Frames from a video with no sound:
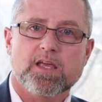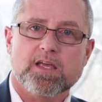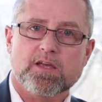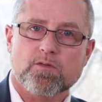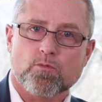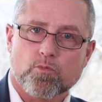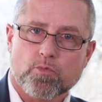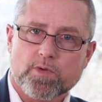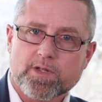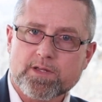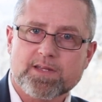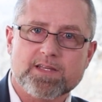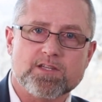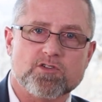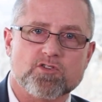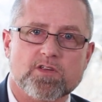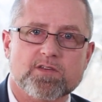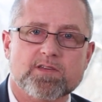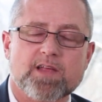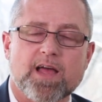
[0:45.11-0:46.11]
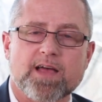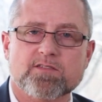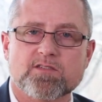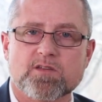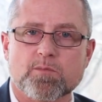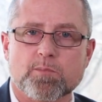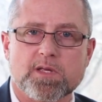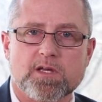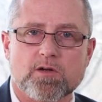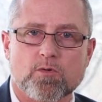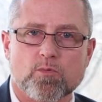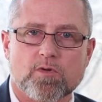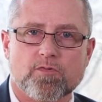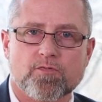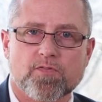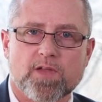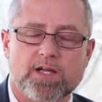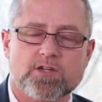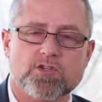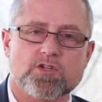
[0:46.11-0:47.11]
It really just has to be a
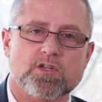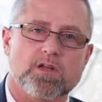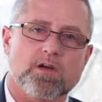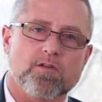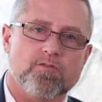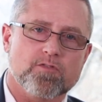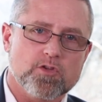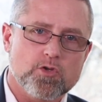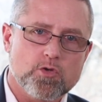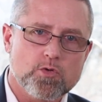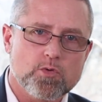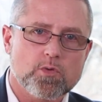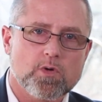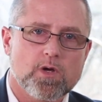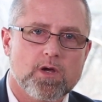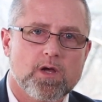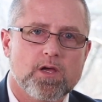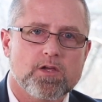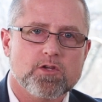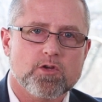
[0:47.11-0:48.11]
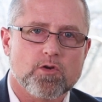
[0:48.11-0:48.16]
reflection of you,